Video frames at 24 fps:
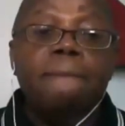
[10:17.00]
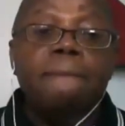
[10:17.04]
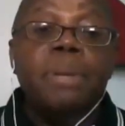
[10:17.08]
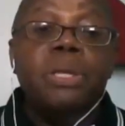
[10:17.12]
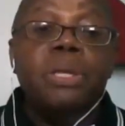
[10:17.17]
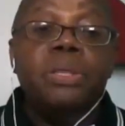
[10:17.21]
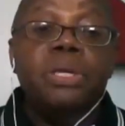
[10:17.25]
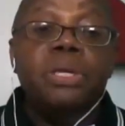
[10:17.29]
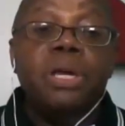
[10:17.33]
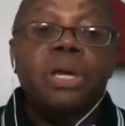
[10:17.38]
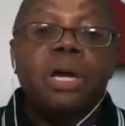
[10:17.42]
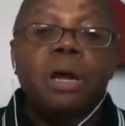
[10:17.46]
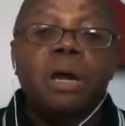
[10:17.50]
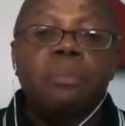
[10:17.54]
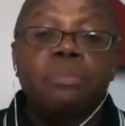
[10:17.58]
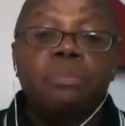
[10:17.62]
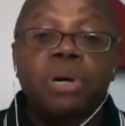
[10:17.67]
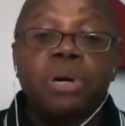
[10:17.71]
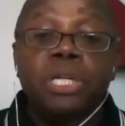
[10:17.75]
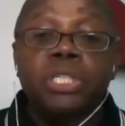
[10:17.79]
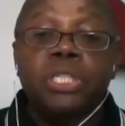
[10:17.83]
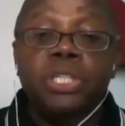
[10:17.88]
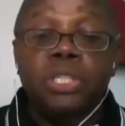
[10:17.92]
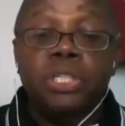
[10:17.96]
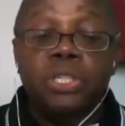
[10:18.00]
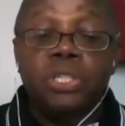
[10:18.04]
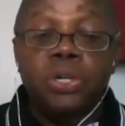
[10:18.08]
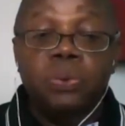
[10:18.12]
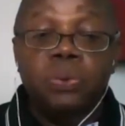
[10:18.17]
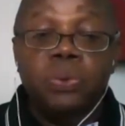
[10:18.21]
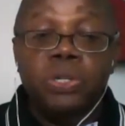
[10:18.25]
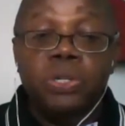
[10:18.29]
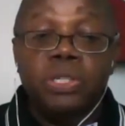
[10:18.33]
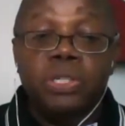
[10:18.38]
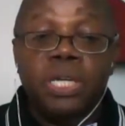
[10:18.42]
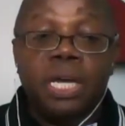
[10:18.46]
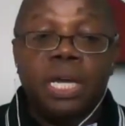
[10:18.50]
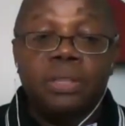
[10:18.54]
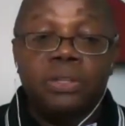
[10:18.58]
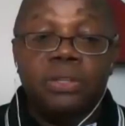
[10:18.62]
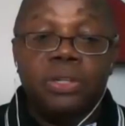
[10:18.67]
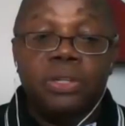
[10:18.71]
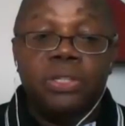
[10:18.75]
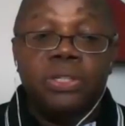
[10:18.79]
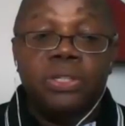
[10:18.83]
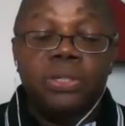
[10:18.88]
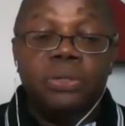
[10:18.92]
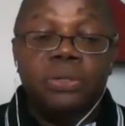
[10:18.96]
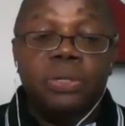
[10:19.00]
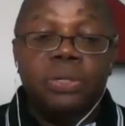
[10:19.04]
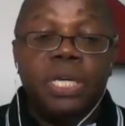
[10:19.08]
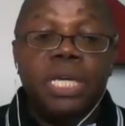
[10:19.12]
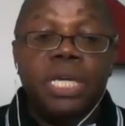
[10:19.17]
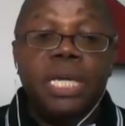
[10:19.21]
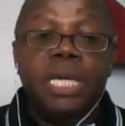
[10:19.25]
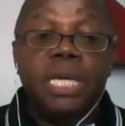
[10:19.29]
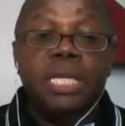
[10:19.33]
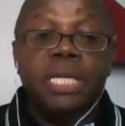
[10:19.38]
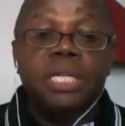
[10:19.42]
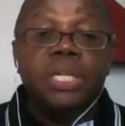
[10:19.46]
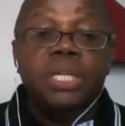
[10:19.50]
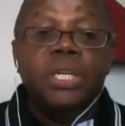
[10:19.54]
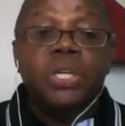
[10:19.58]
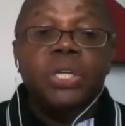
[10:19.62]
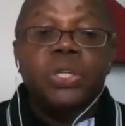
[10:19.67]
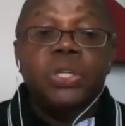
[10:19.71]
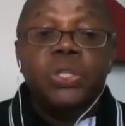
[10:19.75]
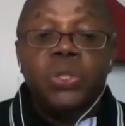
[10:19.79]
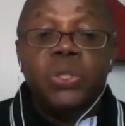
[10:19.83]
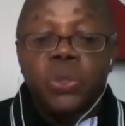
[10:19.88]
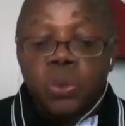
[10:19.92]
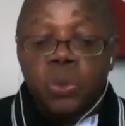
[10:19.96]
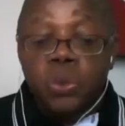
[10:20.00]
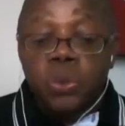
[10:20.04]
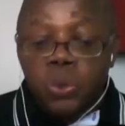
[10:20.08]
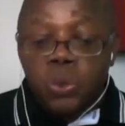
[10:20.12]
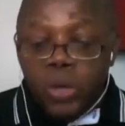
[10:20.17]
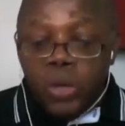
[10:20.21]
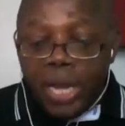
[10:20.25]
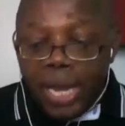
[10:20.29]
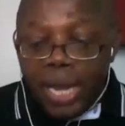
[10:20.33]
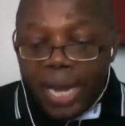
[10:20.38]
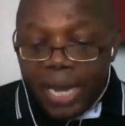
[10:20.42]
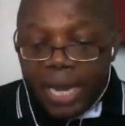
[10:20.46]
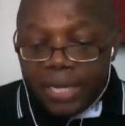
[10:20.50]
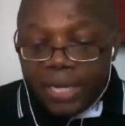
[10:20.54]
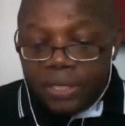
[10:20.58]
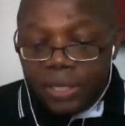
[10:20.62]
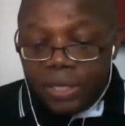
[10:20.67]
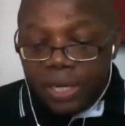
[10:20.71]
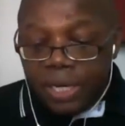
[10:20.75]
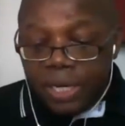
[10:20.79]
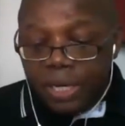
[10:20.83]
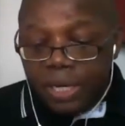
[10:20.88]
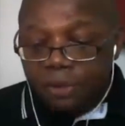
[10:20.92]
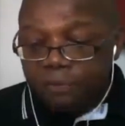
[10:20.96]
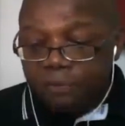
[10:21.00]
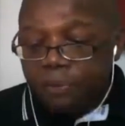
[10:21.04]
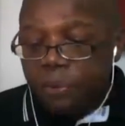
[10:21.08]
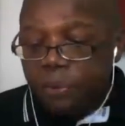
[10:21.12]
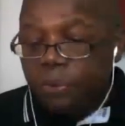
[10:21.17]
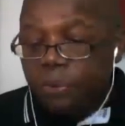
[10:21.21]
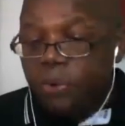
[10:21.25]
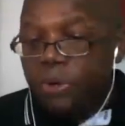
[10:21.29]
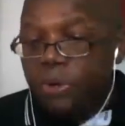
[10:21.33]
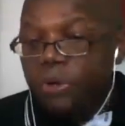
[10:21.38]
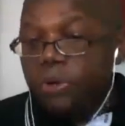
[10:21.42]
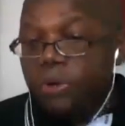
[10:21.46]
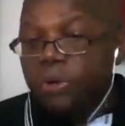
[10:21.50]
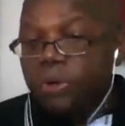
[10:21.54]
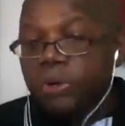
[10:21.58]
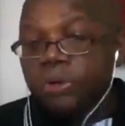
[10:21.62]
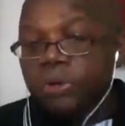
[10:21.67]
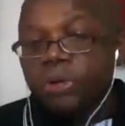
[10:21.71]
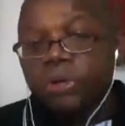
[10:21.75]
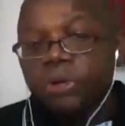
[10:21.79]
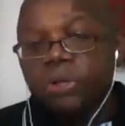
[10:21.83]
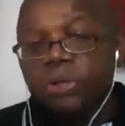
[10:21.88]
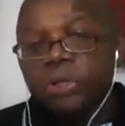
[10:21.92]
but there are a bunch of good ones out there too. And you, as a foreigner,